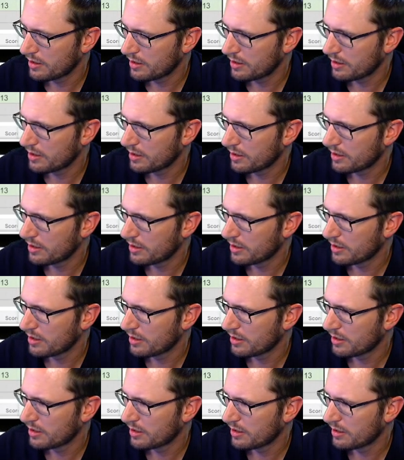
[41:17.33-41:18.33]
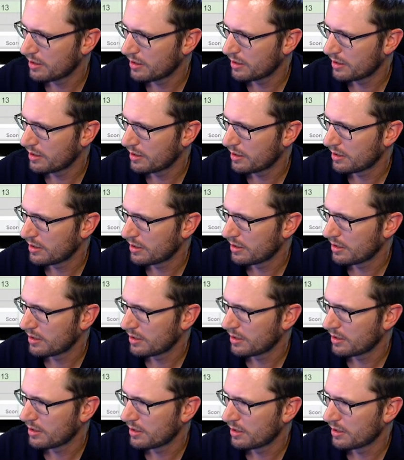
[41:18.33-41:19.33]

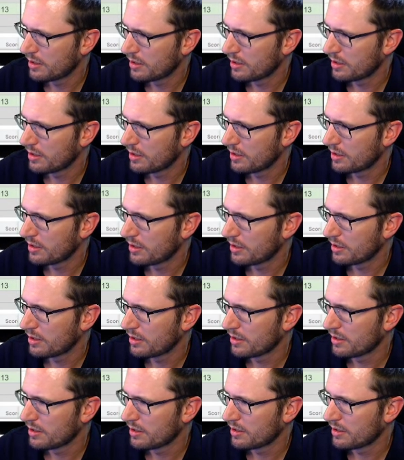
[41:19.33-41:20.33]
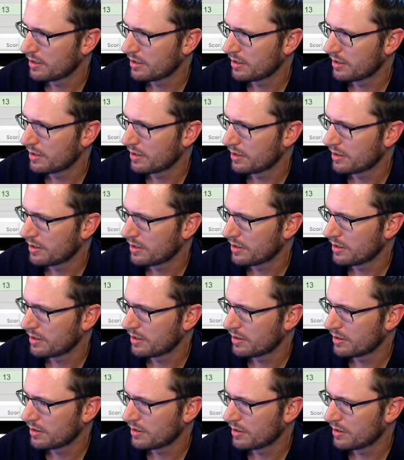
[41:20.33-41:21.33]

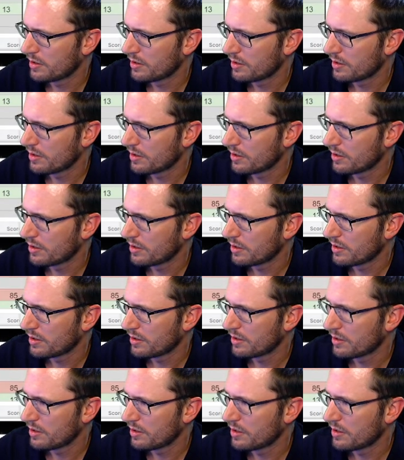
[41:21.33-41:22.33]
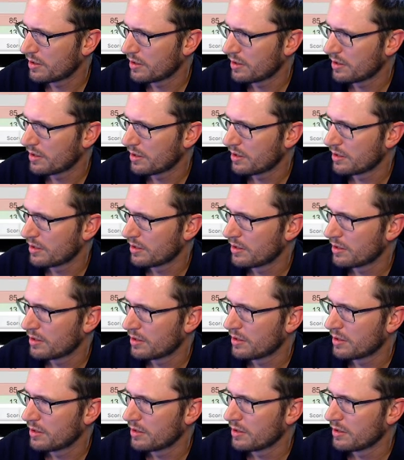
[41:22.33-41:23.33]
(silence)